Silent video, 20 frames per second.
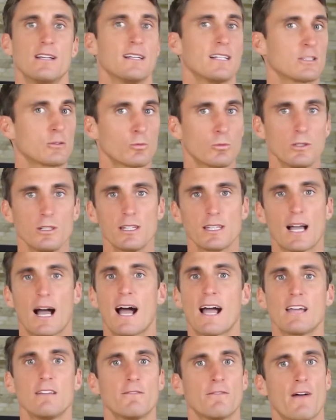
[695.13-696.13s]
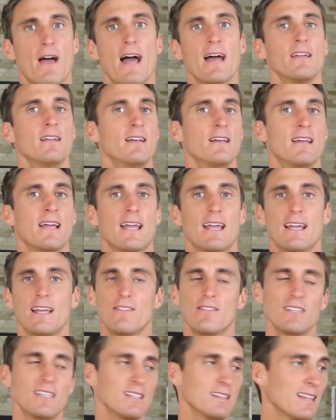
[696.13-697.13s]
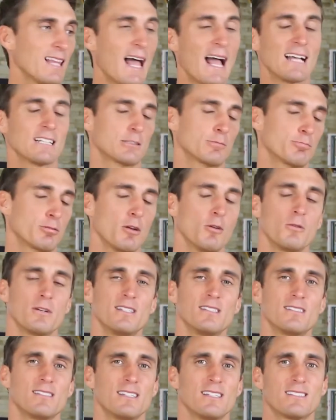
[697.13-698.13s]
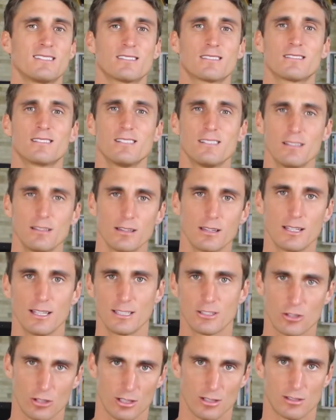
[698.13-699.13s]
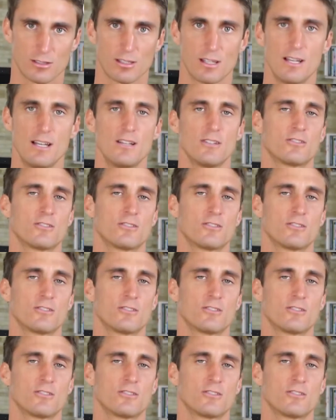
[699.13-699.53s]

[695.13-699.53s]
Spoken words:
It's really high in fat. And the last pro is it's delicious.